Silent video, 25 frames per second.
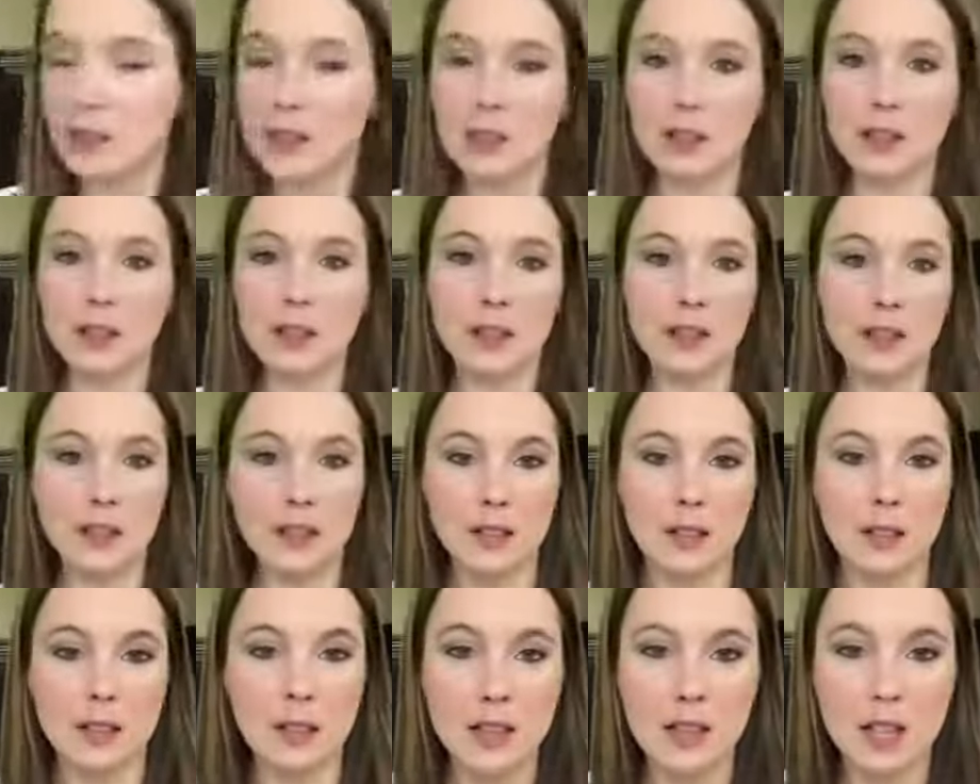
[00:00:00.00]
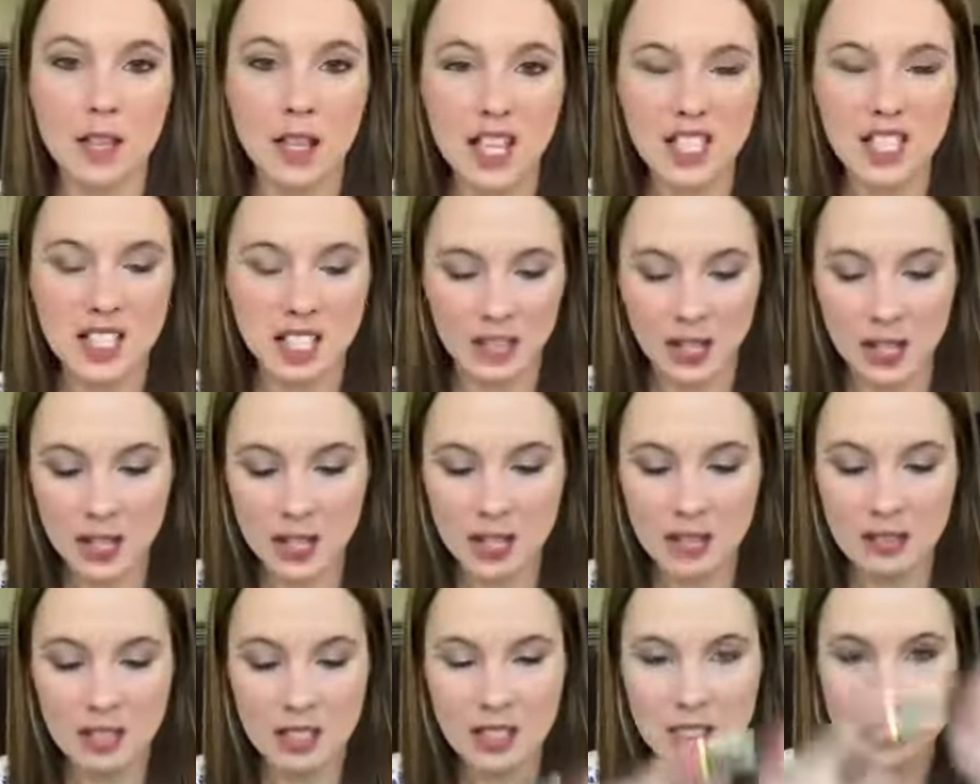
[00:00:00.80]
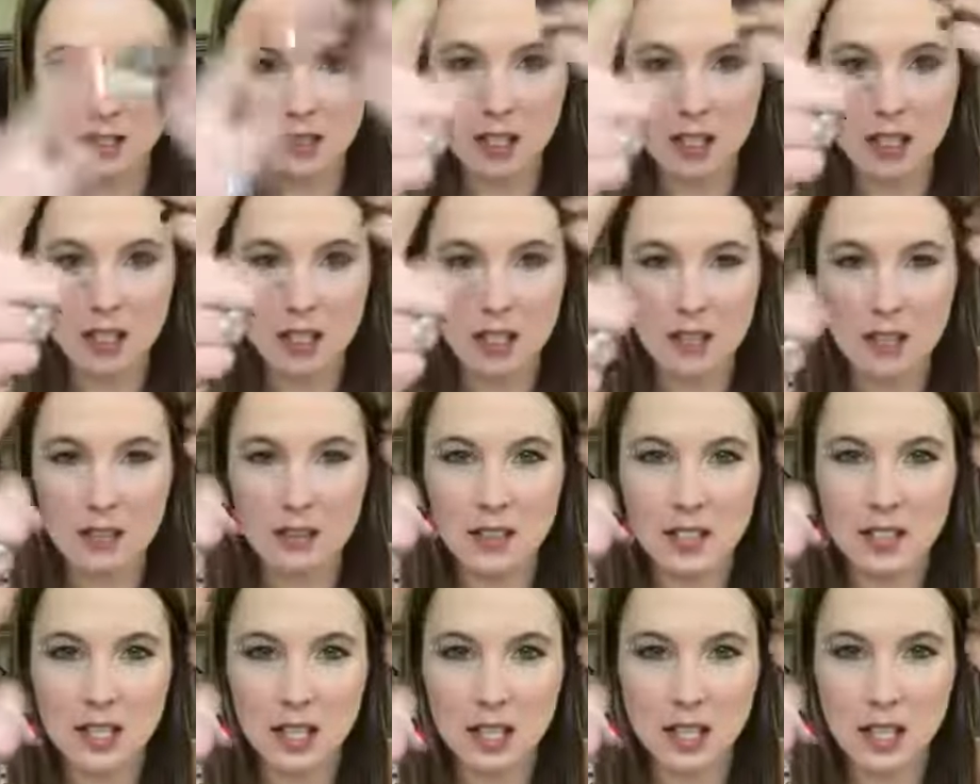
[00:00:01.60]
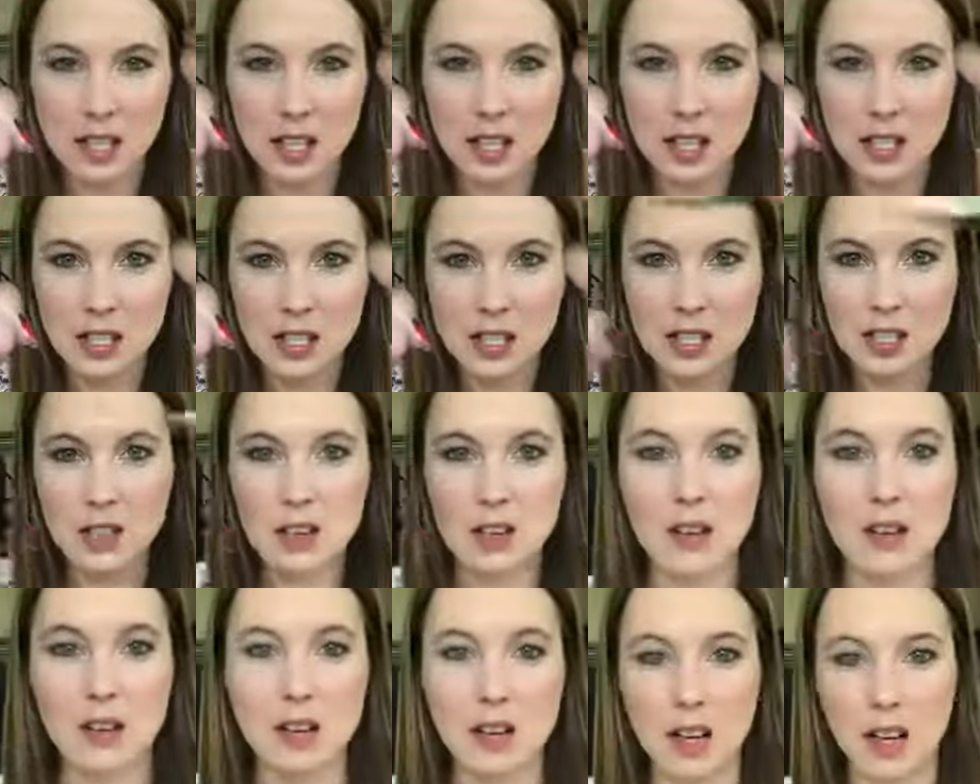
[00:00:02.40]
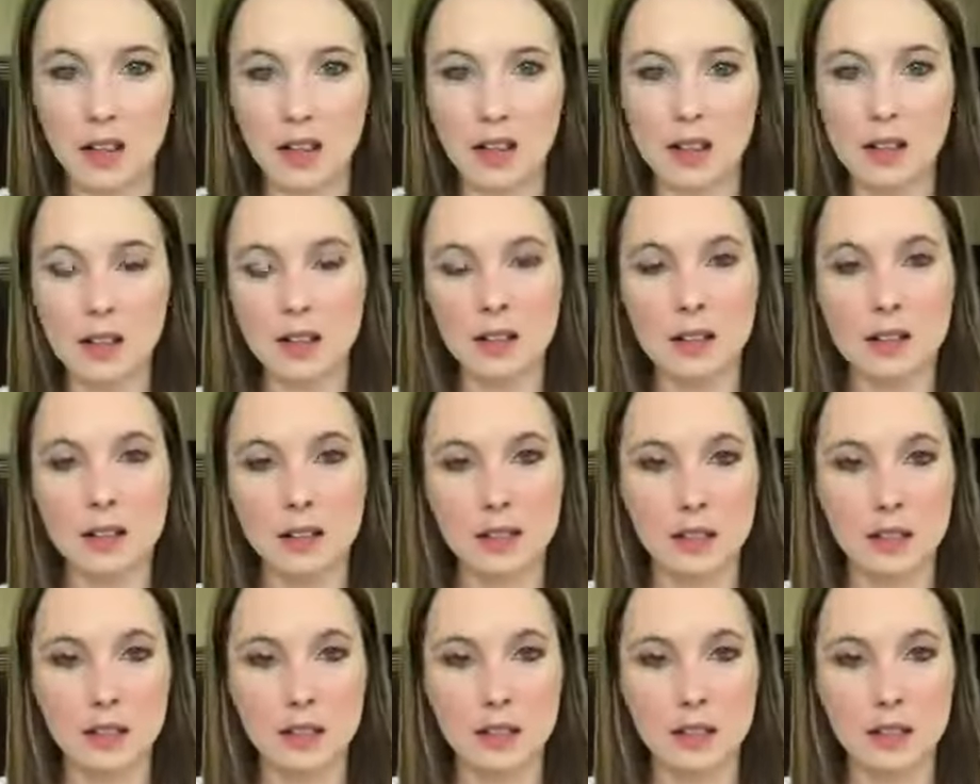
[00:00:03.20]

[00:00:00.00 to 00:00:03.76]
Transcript: Because I think it matches my top. It's like a nice coral color.